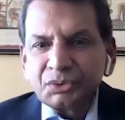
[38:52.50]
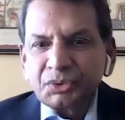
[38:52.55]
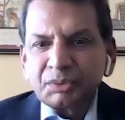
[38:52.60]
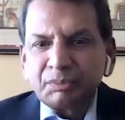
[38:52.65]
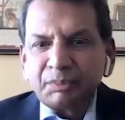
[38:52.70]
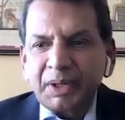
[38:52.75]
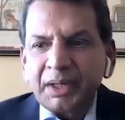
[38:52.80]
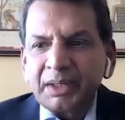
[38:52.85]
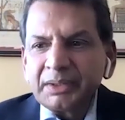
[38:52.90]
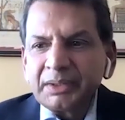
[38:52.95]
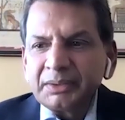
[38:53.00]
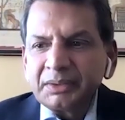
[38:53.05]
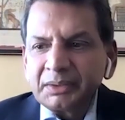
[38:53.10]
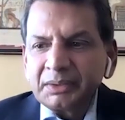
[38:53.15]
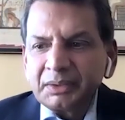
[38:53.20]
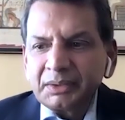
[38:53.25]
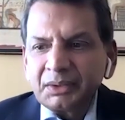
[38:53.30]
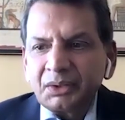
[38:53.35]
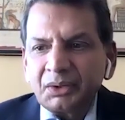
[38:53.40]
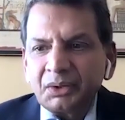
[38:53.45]
Just to
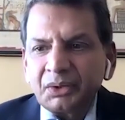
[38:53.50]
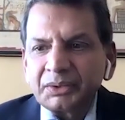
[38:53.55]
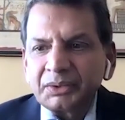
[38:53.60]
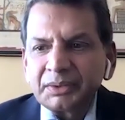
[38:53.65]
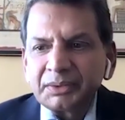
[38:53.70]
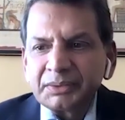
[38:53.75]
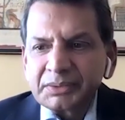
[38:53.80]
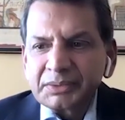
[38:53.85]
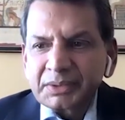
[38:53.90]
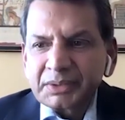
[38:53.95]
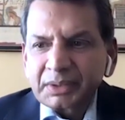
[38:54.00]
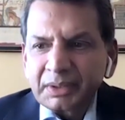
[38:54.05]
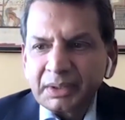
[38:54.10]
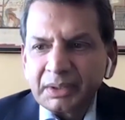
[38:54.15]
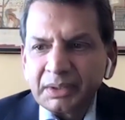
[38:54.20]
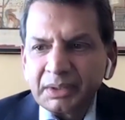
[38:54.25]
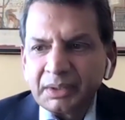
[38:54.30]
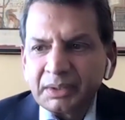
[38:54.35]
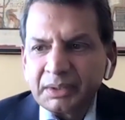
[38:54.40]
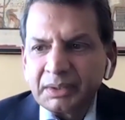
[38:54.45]
remind the
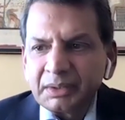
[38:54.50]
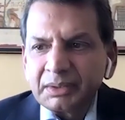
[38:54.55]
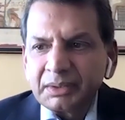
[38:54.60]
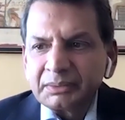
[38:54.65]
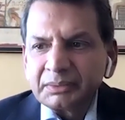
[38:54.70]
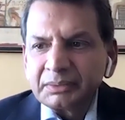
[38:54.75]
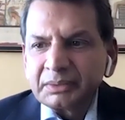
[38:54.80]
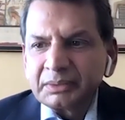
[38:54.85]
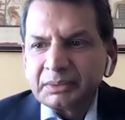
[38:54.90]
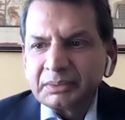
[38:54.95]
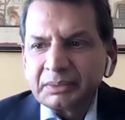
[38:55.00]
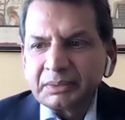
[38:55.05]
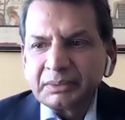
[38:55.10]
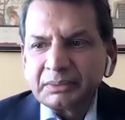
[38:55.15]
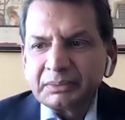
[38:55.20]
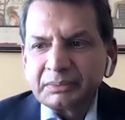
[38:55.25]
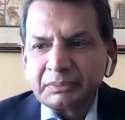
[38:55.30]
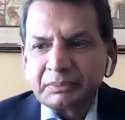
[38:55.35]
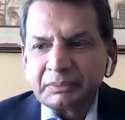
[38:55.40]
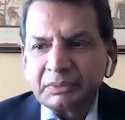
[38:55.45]
audience again,
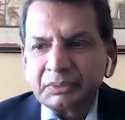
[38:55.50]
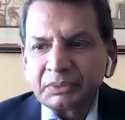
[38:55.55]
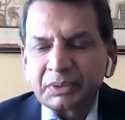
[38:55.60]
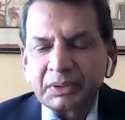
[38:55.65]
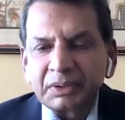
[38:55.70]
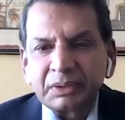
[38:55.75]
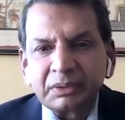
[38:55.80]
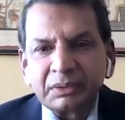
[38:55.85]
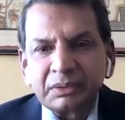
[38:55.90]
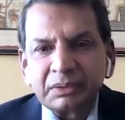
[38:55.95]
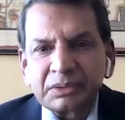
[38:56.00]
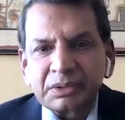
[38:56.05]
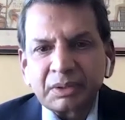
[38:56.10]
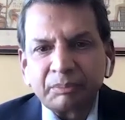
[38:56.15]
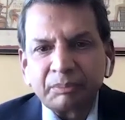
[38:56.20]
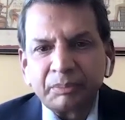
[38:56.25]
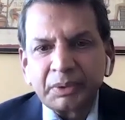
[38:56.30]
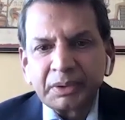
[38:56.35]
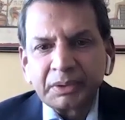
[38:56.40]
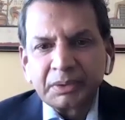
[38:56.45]
you
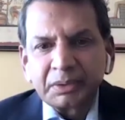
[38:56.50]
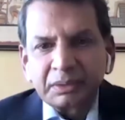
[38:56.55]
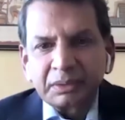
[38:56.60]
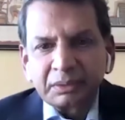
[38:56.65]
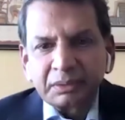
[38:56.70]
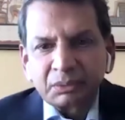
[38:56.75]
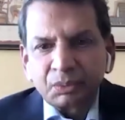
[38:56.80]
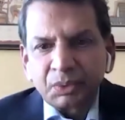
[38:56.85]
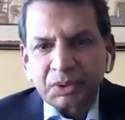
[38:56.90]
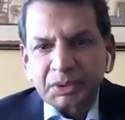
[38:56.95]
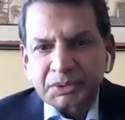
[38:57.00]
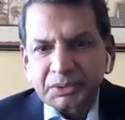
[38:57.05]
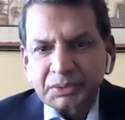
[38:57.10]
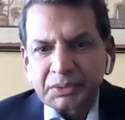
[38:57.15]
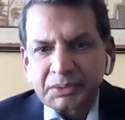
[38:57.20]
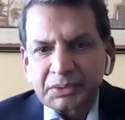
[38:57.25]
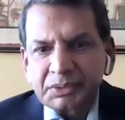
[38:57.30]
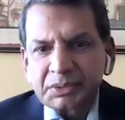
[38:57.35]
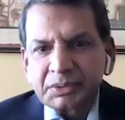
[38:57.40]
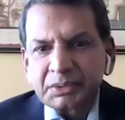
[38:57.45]
can submit
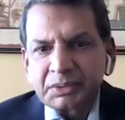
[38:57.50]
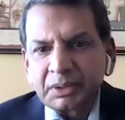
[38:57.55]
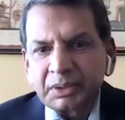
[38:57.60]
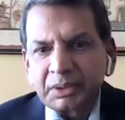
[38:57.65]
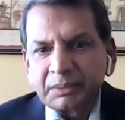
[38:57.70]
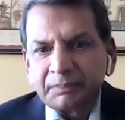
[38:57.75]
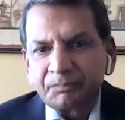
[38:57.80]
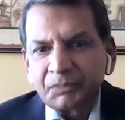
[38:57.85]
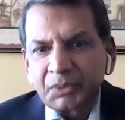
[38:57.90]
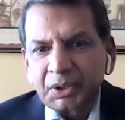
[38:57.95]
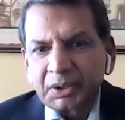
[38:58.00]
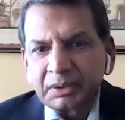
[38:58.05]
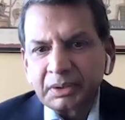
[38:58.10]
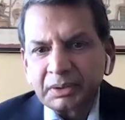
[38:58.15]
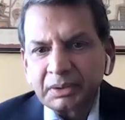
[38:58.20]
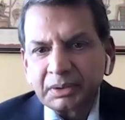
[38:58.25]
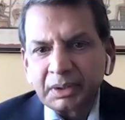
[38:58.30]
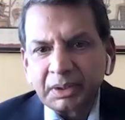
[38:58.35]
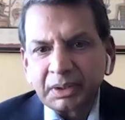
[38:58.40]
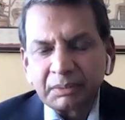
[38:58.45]
questions
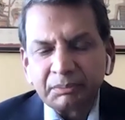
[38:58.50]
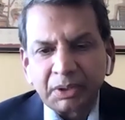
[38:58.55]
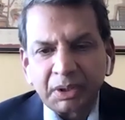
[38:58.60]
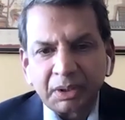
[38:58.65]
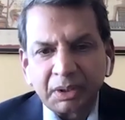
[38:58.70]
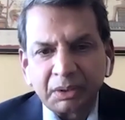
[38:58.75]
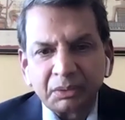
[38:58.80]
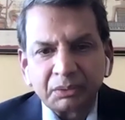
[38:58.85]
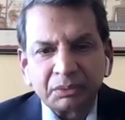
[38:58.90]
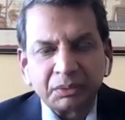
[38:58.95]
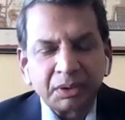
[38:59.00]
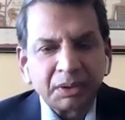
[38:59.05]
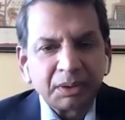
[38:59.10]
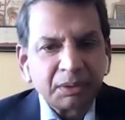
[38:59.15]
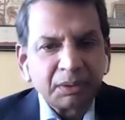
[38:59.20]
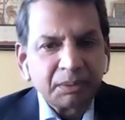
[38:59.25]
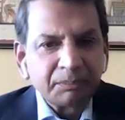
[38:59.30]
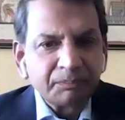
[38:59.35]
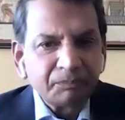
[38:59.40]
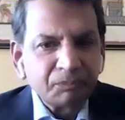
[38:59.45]
at any time
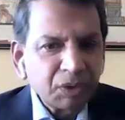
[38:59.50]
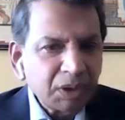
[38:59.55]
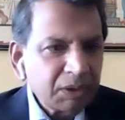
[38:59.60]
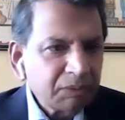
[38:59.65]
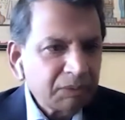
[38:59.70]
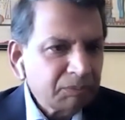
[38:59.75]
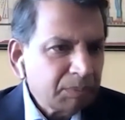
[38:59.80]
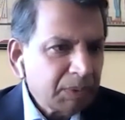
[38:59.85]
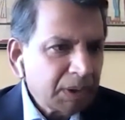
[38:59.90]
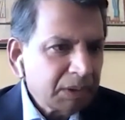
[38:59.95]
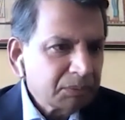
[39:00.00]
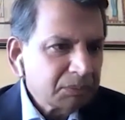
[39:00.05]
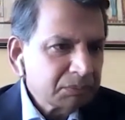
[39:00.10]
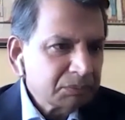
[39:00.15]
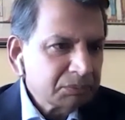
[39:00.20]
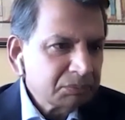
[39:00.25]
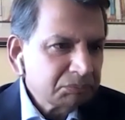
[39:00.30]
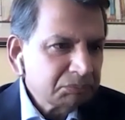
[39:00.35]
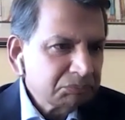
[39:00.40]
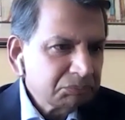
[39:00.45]
now. We have
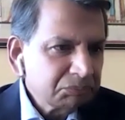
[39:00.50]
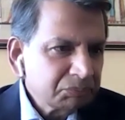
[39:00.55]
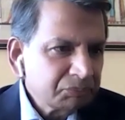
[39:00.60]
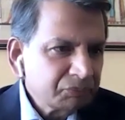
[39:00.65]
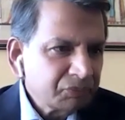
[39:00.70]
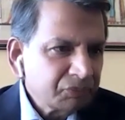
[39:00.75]
about